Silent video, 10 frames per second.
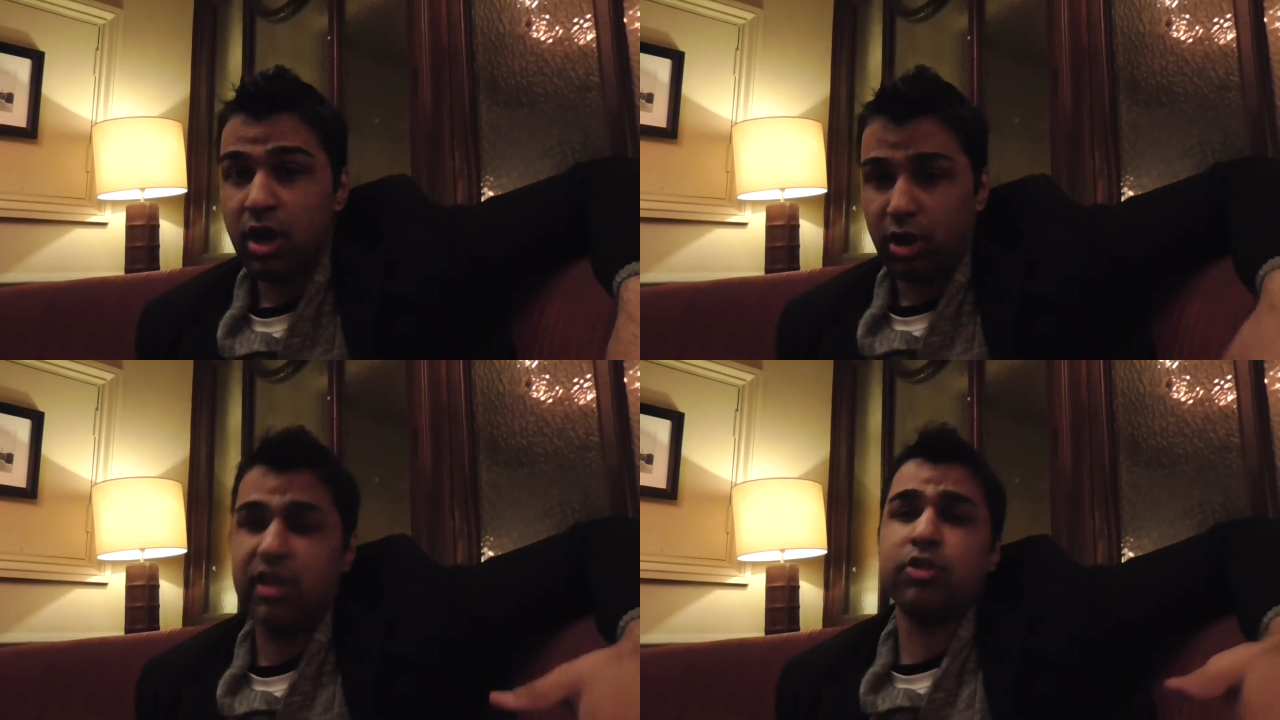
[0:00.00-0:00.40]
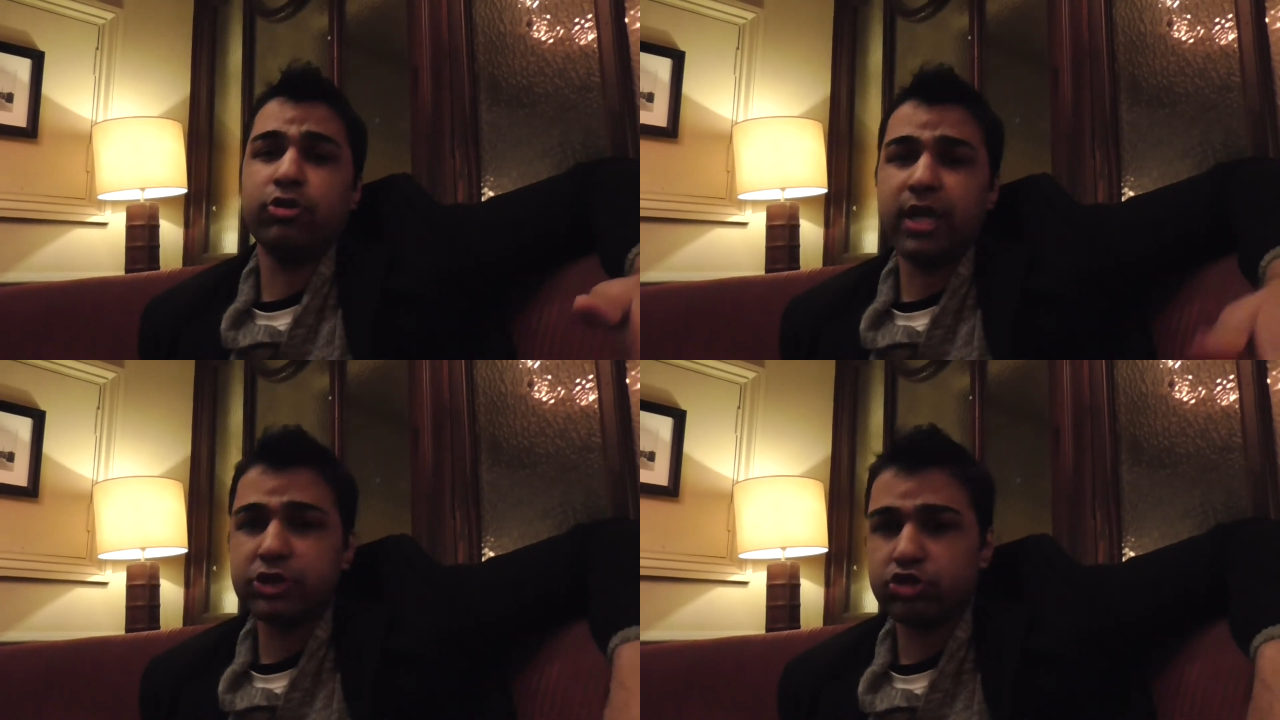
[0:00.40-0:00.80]
Unless
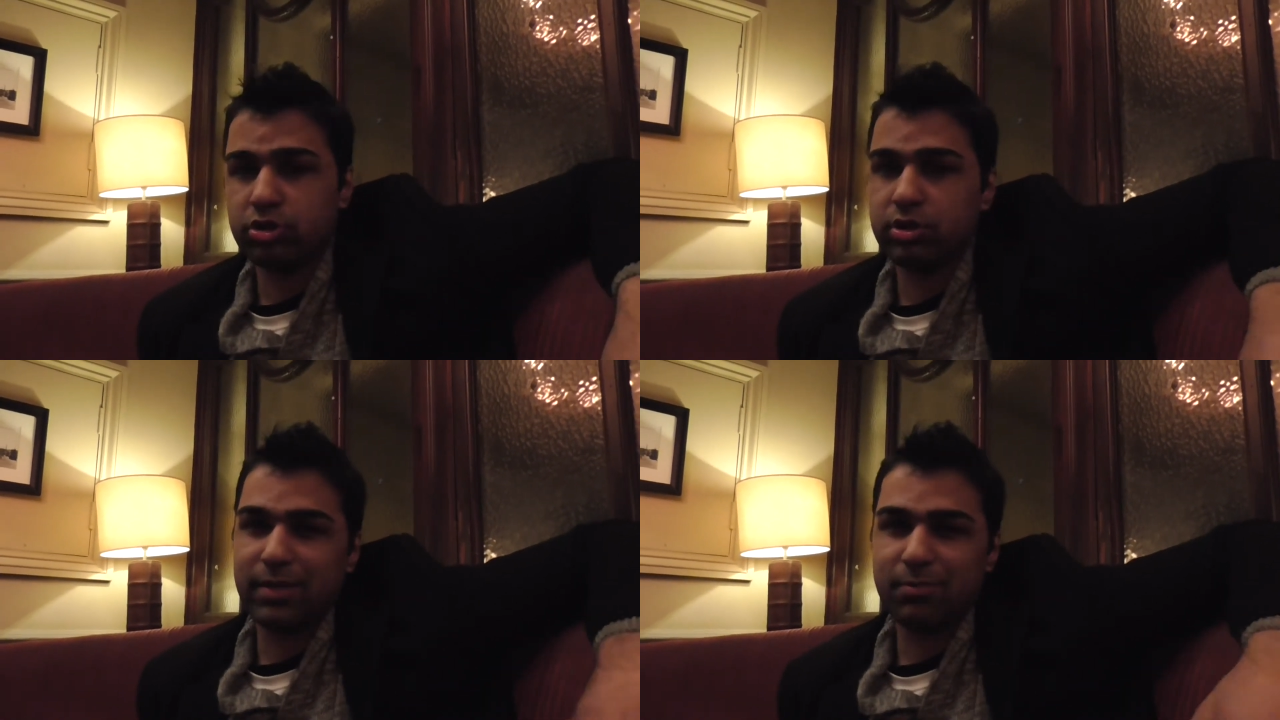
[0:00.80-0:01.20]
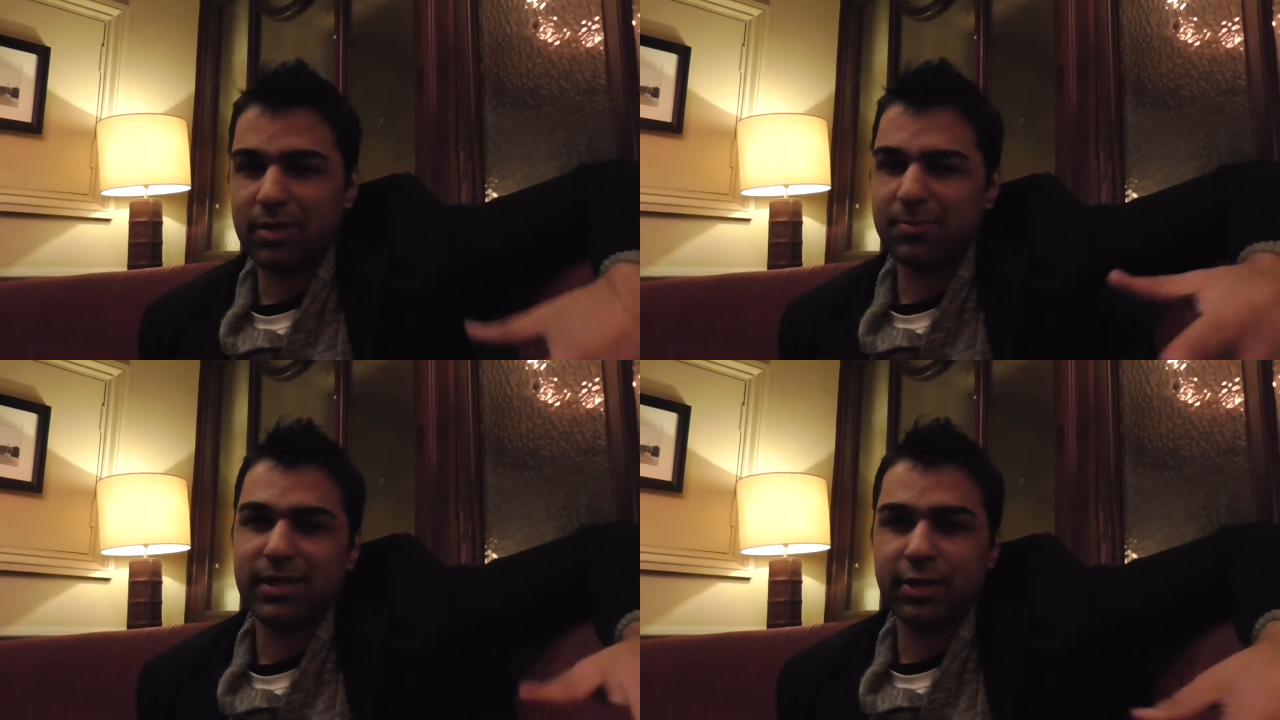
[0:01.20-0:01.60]
you're natural, then
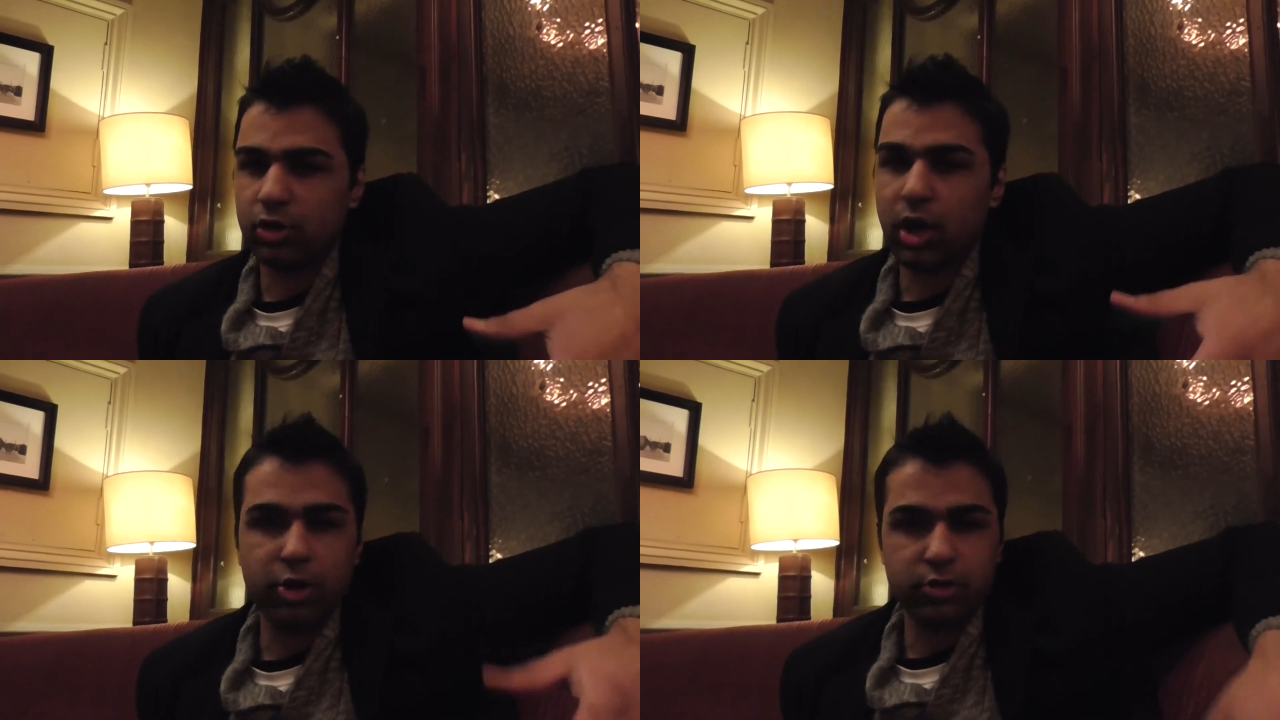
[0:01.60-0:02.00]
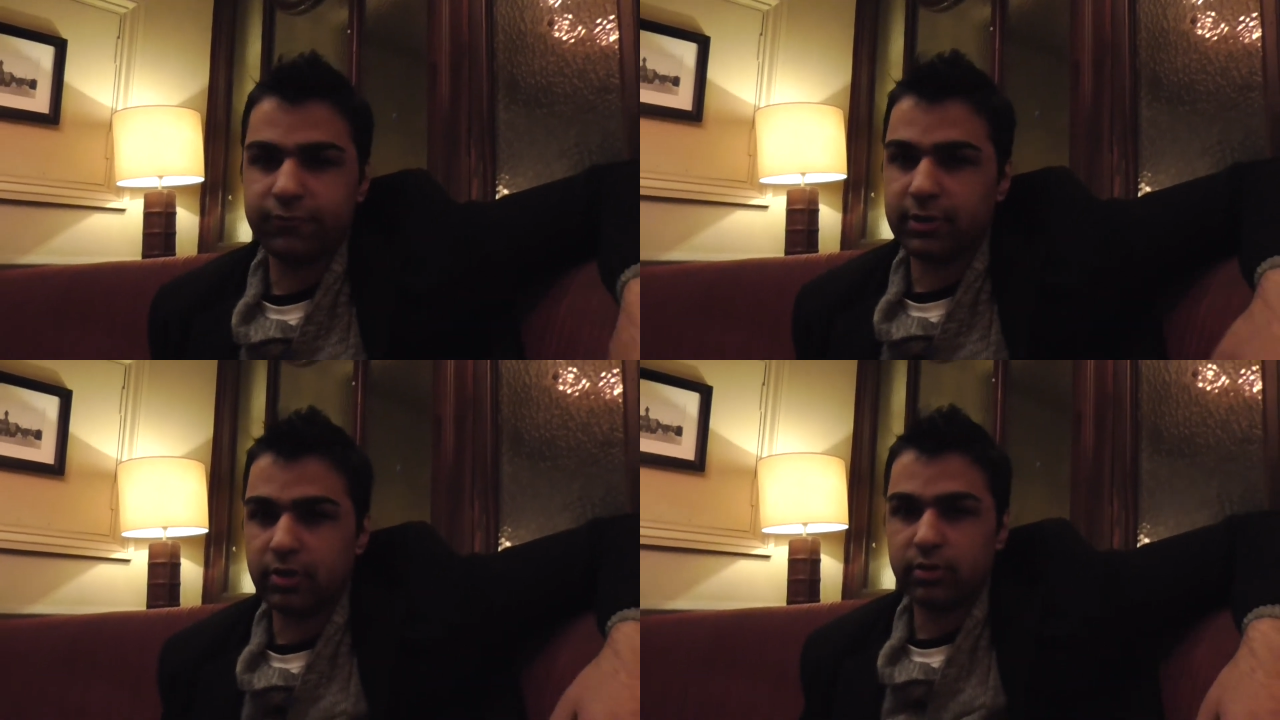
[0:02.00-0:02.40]
maybe I don't know how you
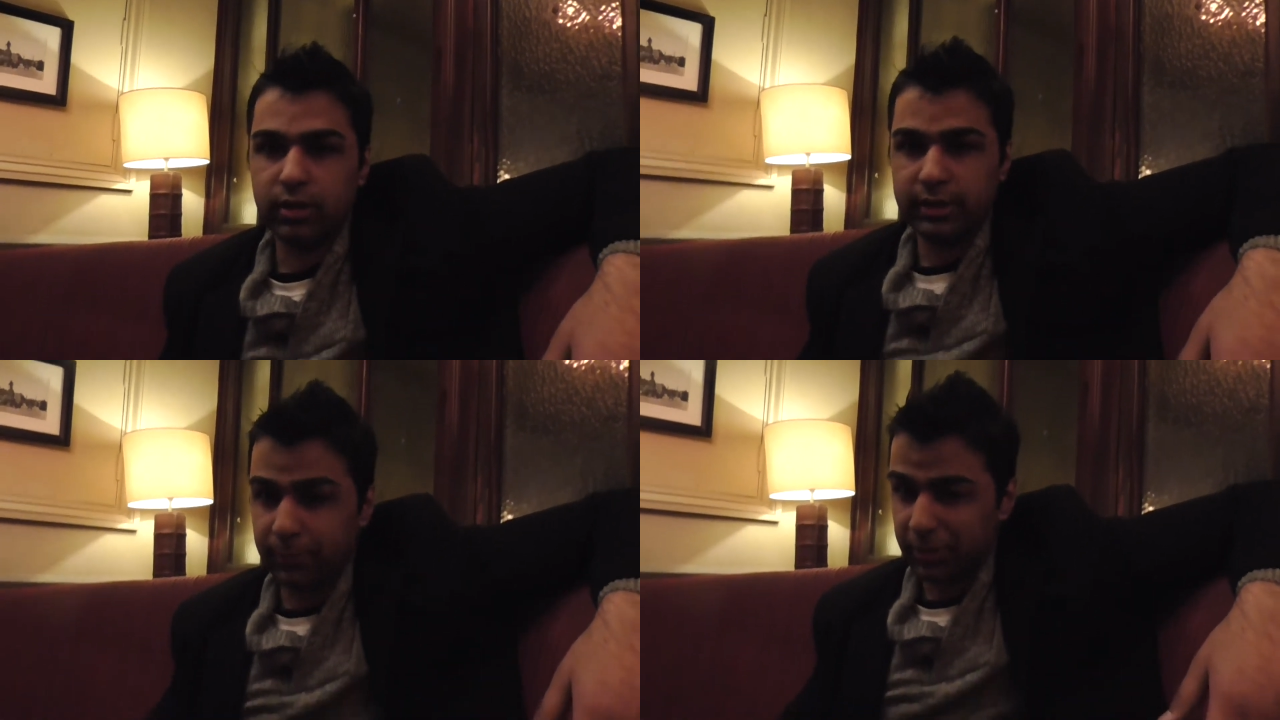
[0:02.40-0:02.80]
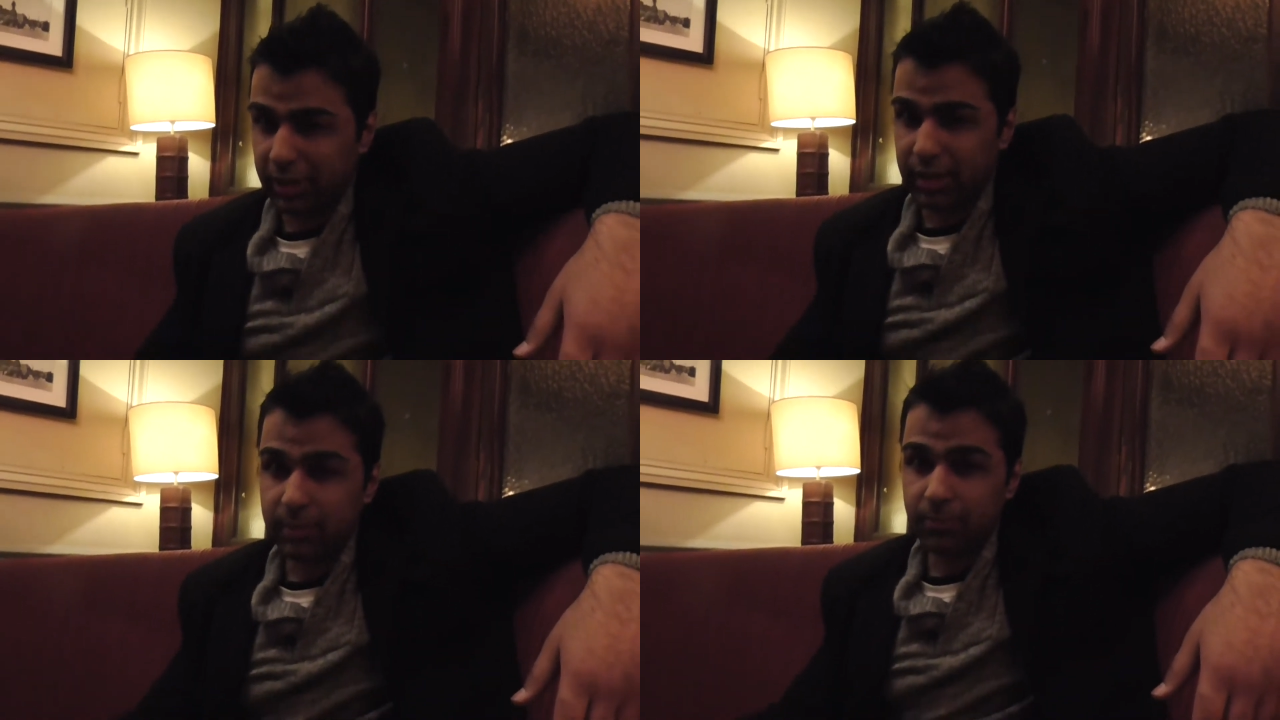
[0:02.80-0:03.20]
feel in the
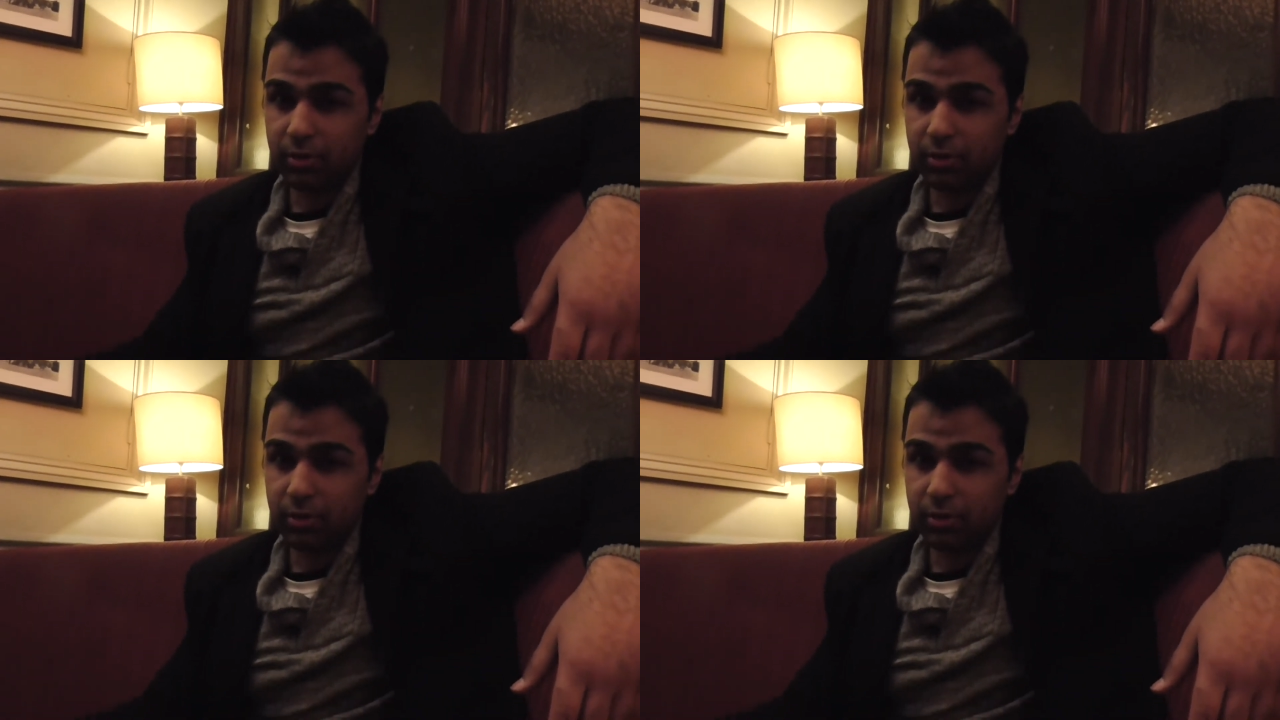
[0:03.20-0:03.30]
beginning,